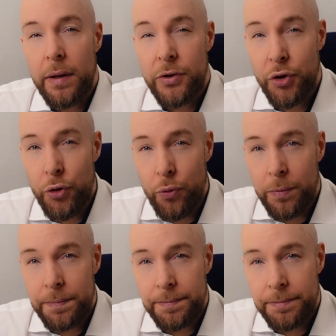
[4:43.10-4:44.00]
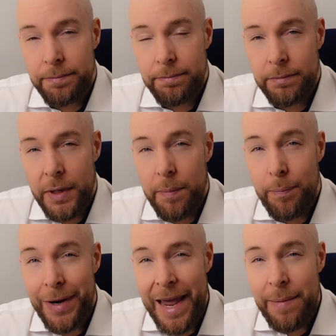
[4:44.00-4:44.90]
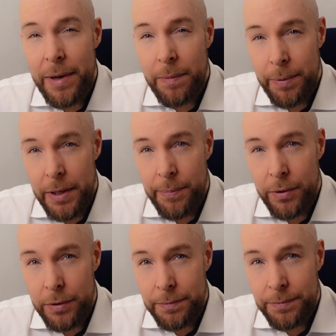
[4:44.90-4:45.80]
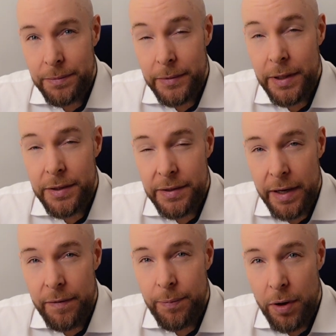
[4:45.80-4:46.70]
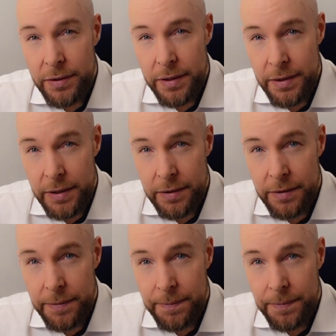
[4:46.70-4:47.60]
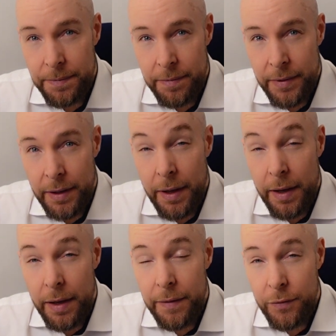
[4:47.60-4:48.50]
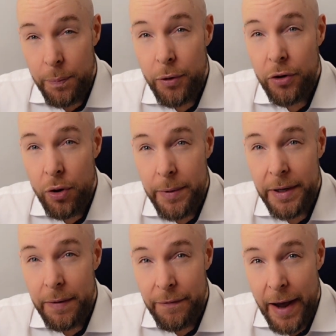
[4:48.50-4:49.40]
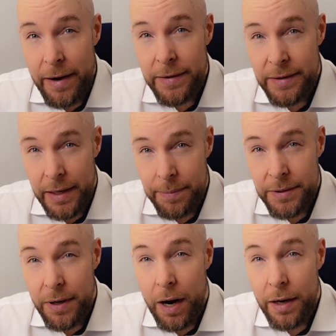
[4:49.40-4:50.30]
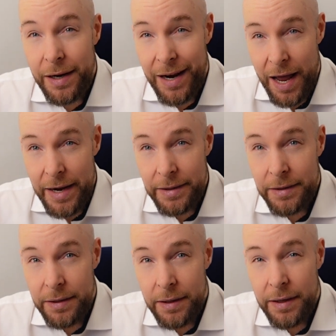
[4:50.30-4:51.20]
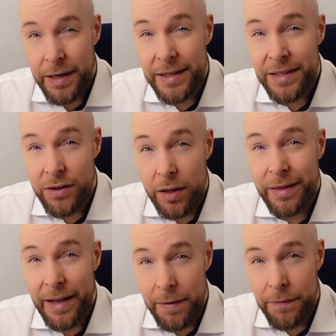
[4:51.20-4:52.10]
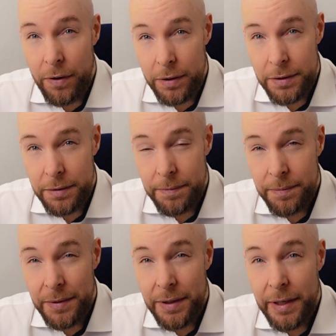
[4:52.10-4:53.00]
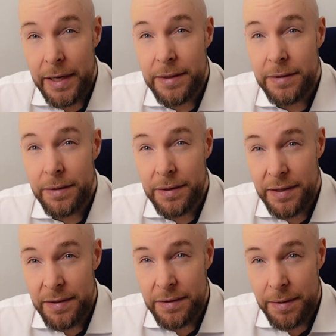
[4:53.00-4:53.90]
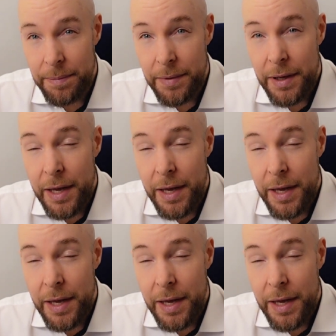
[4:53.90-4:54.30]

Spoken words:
2, blaming people instead of processes. If your procurement and finance teams aren't aligned, it's not their fault. It's the system,